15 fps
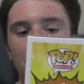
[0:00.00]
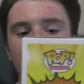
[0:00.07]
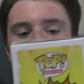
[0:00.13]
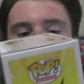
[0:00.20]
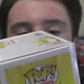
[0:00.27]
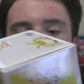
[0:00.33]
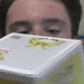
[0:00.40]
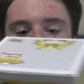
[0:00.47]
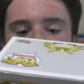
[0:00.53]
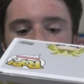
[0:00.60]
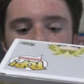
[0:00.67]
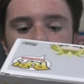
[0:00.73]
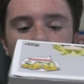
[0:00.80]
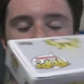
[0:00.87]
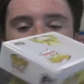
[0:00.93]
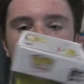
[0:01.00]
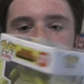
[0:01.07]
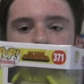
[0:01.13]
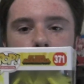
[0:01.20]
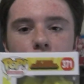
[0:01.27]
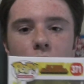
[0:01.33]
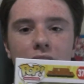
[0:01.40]
his weakened form. It
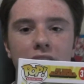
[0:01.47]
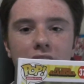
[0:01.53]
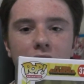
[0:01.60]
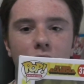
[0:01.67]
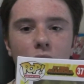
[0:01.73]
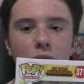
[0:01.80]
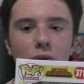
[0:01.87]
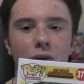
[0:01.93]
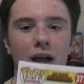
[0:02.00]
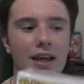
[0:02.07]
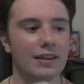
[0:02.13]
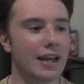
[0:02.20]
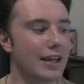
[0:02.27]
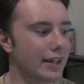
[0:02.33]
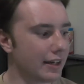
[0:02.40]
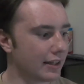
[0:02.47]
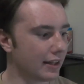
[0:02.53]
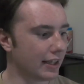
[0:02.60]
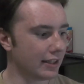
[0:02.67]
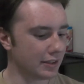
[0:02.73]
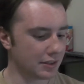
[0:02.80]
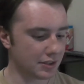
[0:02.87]
looks really cool. I like
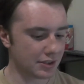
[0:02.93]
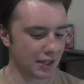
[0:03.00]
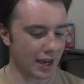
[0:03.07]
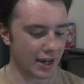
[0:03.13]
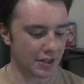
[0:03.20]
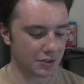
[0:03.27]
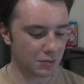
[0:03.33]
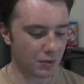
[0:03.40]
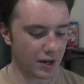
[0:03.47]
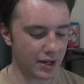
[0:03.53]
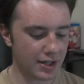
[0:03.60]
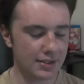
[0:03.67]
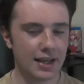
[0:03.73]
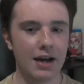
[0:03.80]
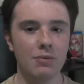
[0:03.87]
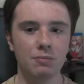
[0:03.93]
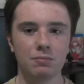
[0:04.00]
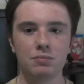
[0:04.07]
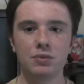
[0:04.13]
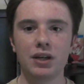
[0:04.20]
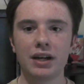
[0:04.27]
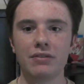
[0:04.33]
size-wise how
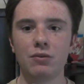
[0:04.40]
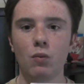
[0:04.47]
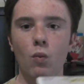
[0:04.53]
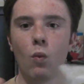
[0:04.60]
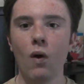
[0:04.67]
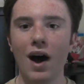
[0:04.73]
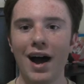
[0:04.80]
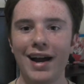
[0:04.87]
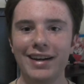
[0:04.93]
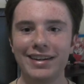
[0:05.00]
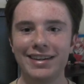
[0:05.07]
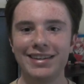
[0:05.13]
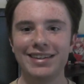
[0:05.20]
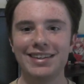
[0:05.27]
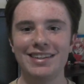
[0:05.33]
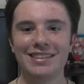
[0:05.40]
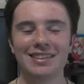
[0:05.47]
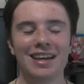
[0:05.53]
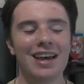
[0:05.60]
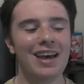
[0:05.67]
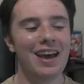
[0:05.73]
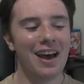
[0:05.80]
kind of wide he is
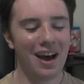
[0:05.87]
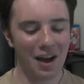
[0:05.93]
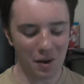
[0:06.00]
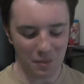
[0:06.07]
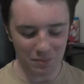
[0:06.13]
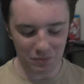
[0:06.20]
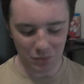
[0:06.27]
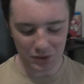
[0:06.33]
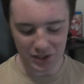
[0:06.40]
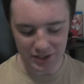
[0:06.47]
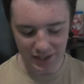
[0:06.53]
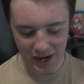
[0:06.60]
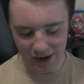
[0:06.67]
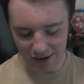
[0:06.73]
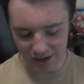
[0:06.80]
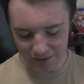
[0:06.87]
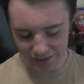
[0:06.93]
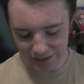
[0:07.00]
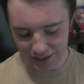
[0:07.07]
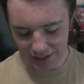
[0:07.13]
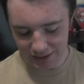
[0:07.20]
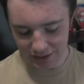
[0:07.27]
with his hair and
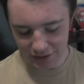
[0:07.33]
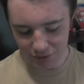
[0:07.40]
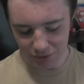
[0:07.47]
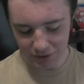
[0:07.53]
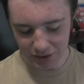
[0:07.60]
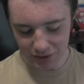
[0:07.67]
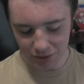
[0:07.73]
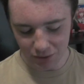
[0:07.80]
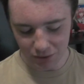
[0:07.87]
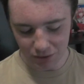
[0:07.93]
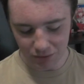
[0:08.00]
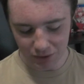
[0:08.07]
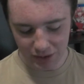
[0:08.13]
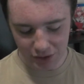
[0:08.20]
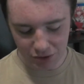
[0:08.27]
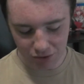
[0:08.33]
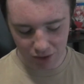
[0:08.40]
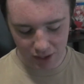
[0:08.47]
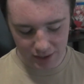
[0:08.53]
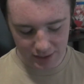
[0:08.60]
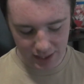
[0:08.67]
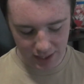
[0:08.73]
everything. That's really cool. It really
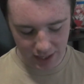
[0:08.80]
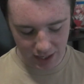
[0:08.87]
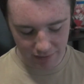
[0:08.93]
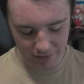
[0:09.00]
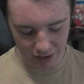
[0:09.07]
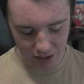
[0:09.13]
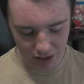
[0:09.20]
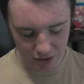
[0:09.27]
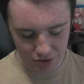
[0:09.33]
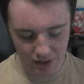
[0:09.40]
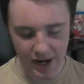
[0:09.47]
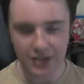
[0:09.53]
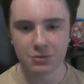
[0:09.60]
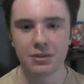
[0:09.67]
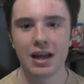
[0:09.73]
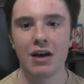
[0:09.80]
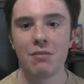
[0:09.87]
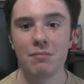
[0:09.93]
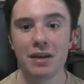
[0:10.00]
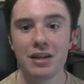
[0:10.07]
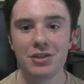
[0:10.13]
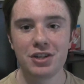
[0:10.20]
draws that kind of contrast with how
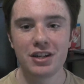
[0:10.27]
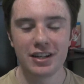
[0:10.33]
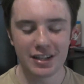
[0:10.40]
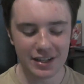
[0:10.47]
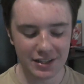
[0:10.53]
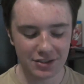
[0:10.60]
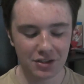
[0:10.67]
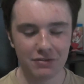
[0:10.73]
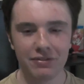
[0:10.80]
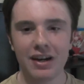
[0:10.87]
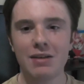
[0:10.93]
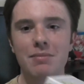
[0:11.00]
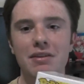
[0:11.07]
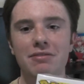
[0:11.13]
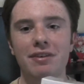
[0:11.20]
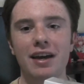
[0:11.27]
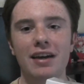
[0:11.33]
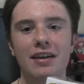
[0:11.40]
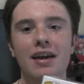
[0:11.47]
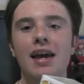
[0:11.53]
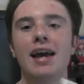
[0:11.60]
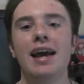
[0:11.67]
emaciated he is. So very big
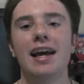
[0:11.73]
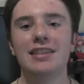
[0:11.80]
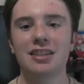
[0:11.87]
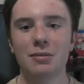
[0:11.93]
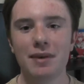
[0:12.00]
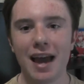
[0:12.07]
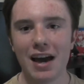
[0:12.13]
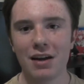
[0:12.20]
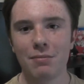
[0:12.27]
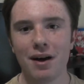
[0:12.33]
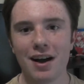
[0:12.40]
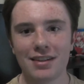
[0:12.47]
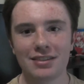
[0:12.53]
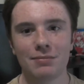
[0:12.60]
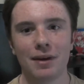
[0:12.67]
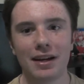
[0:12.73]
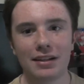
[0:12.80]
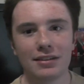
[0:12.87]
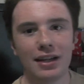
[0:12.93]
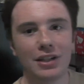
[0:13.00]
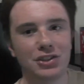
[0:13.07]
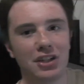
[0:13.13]
fan. It's going to be out of box in my
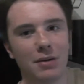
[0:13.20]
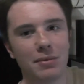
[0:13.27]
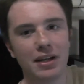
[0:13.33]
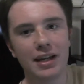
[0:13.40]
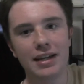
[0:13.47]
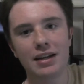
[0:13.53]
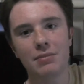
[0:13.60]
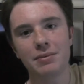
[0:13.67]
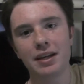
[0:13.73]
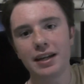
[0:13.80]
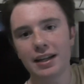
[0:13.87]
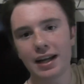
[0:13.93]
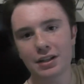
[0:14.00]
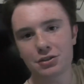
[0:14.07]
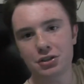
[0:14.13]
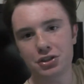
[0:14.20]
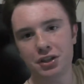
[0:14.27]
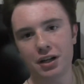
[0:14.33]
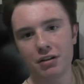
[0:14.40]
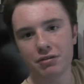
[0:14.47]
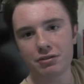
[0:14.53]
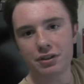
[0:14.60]
collection. I'm going to end up getting an extra
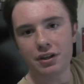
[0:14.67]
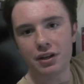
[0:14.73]
shelf